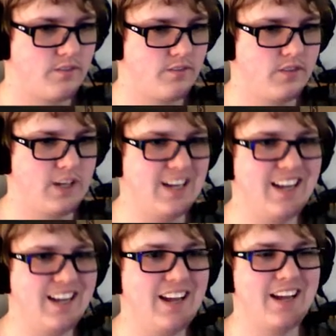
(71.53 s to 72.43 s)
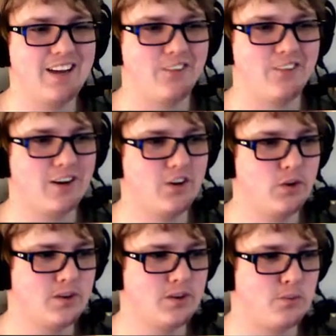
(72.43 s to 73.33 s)
Yeah, we're gonna do
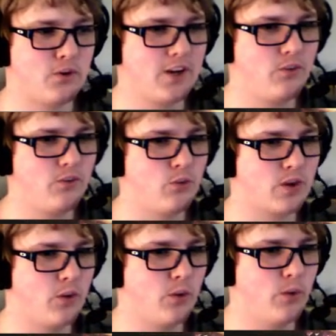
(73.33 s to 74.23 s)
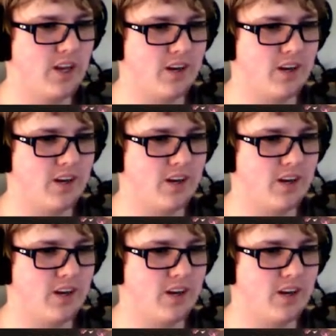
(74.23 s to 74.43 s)
this, boy. We're gonna win.